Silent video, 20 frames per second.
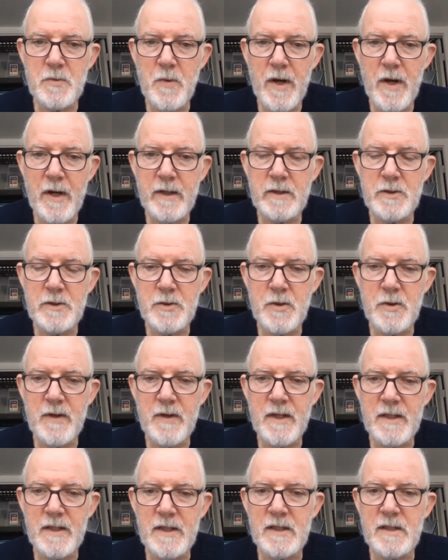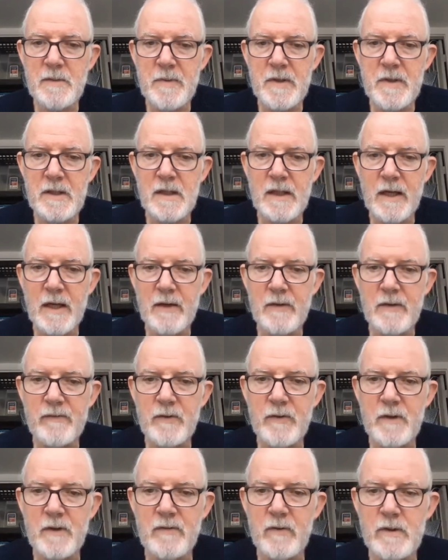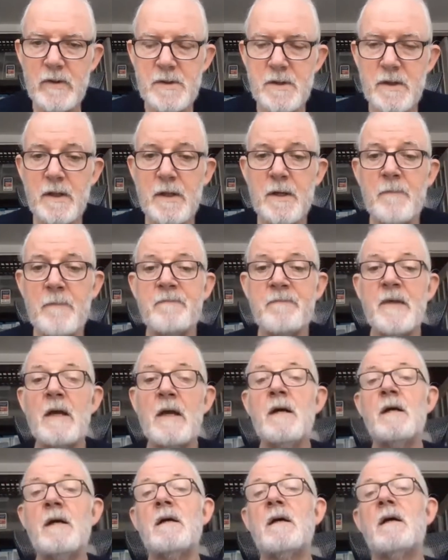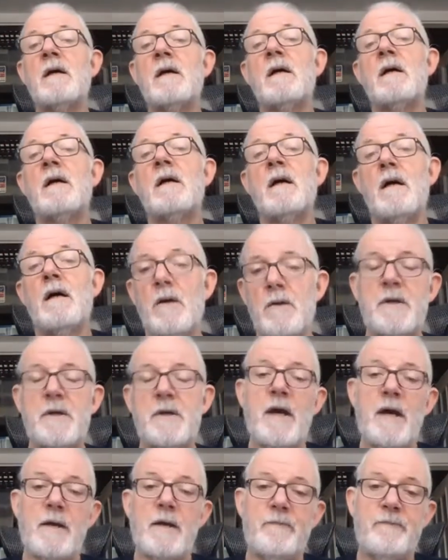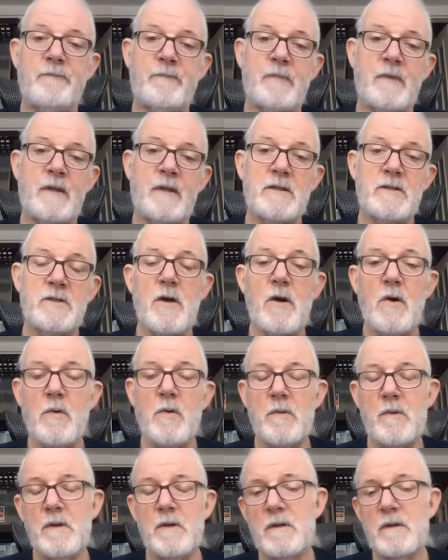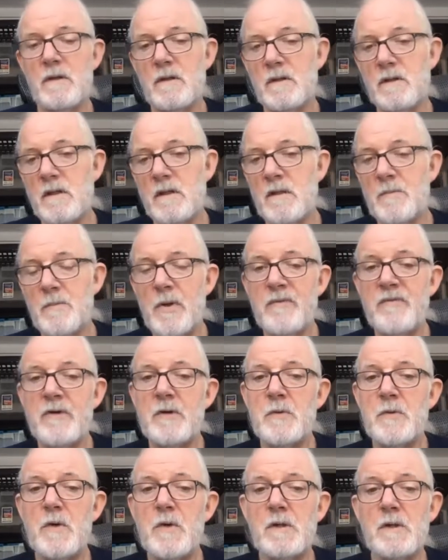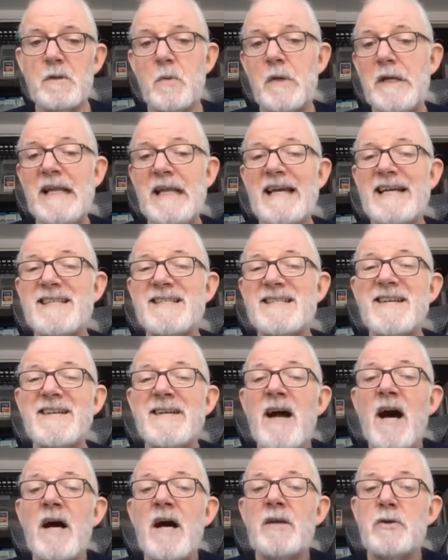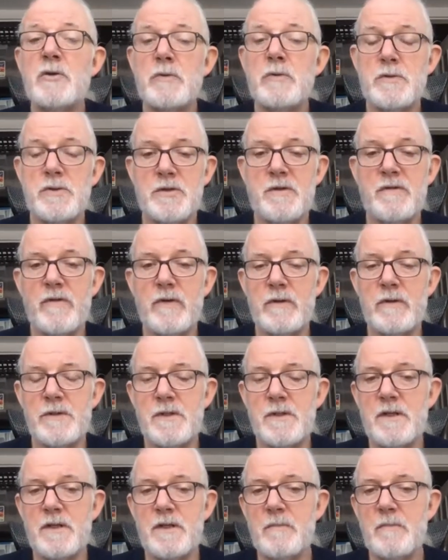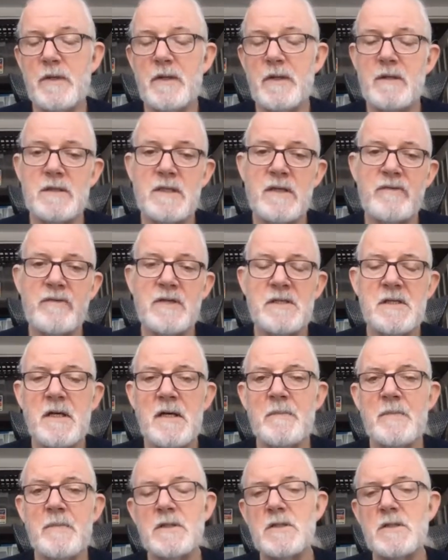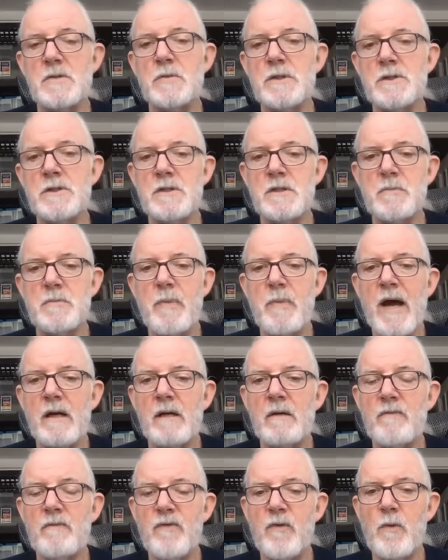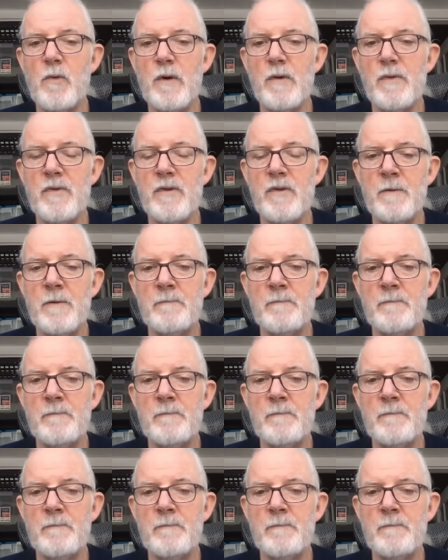range or they need to be together for diversity? Okay, so in a perfect world, we'd like to not use diversity because every time it switches back and forth,